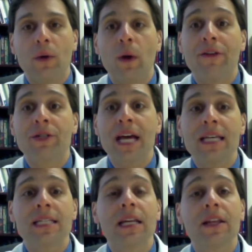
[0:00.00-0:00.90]
whether
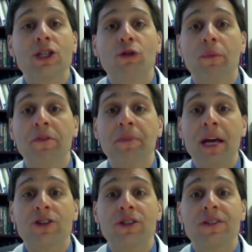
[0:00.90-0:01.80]
testing this group of
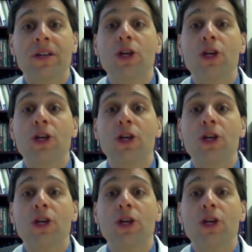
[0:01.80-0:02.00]
patients